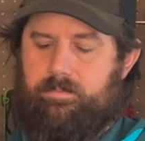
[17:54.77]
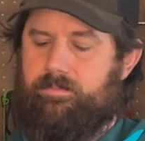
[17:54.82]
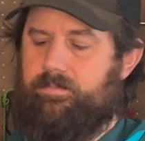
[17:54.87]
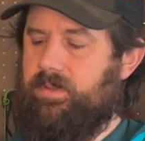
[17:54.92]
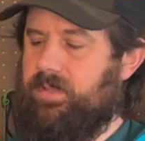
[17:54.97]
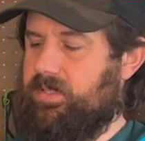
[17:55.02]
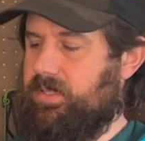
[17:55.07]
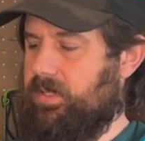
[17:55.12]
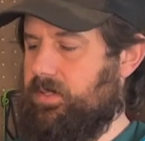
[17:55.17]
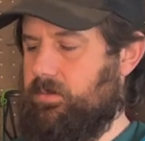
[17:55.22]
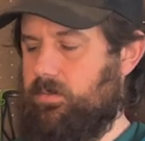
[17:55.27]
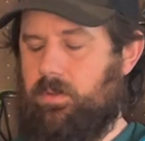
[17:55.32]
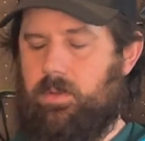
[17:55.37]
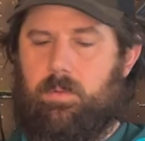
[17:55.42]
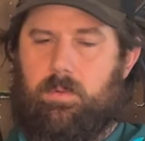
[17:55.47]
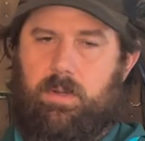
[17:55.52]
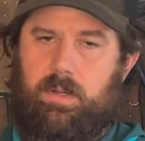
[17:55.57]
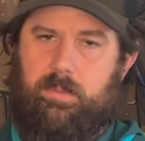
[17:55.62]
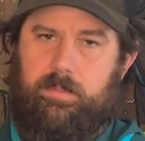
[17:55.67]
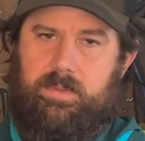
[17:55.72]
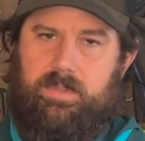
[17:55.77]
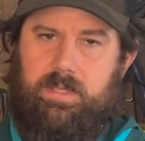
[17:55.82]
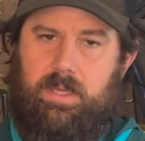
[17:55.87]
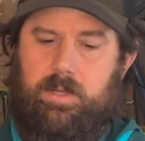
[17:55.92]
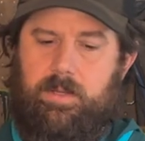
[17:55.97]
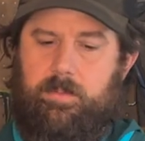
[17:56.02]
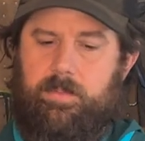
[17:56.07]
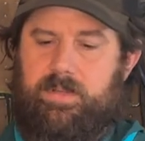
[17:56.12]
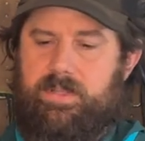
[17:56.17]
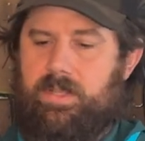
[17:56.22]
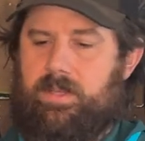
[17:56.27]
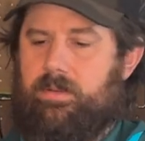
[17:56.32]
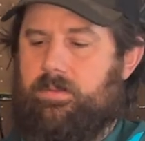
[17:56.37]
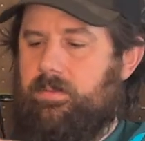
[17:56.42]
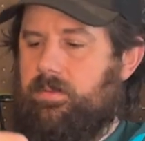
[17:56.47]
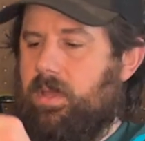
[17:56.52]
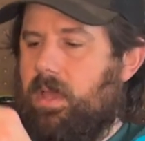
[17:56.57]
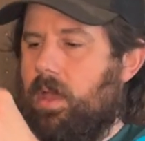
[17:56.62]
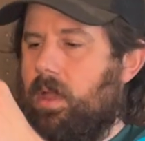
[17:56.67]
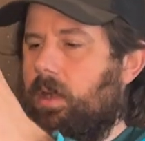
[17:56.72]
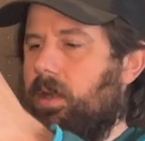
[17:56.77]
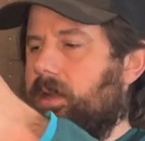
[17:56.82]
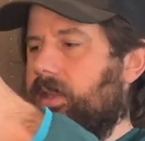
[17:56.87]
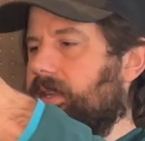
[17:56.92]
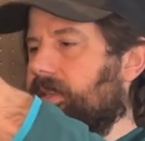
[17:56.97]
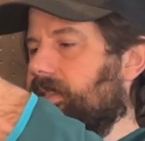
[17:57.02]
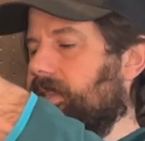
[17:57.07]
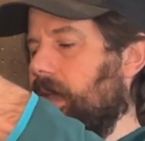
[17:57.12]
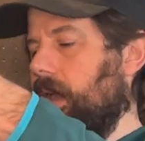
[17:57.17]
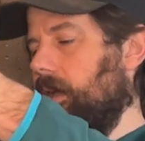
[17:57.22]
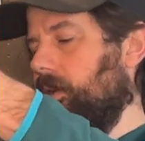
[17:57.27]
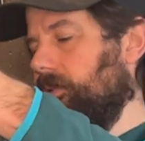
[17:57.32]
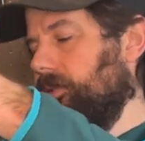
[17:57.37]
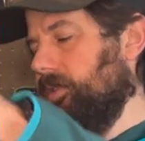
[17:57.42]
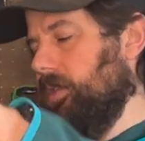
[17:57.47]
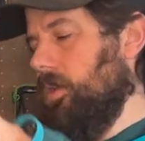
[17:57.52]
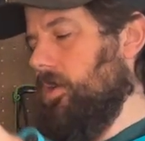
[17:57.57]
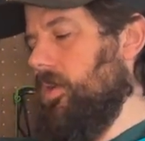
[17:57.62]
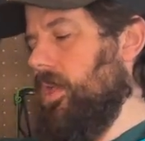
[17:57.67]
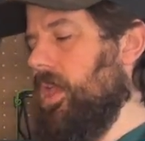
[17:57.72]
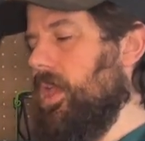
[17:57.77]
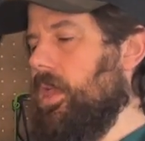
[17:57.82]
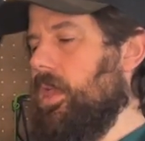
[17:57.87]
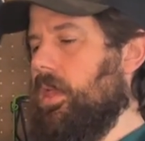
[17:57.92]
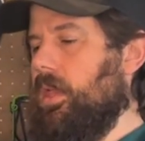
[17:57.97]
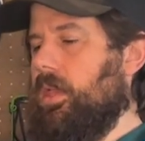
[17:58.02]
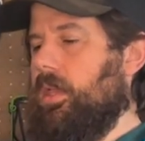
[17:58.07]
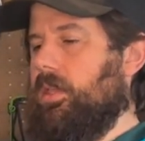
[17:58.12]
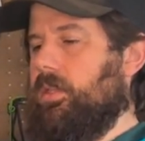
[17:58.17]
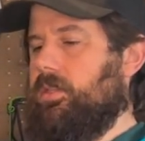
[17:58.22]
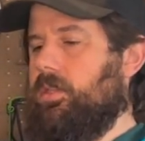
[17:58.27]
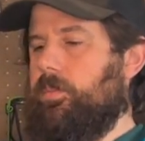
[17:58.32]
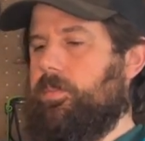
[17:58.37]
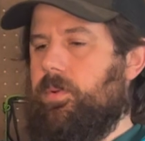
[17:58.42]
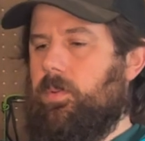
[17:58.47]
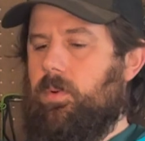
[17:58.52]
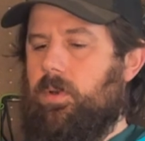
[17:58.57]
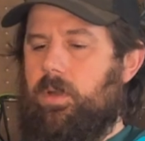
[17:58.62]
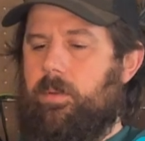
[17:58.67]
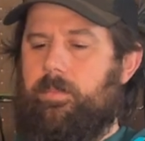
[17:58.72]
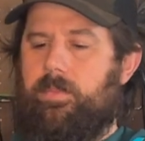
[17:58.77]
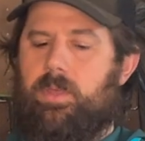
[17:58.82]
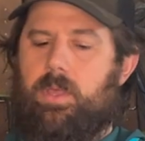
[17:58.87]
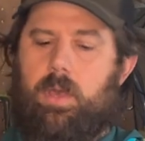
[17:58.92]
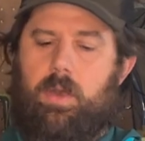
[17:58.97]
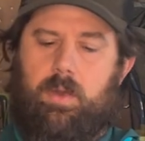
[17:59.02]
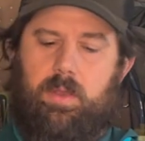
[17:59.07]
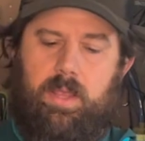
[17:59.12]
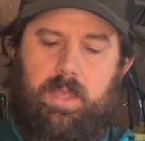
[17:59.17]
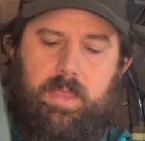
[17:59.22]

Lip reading: This thing's really warm. It's 100% RDS down, so super warm coat.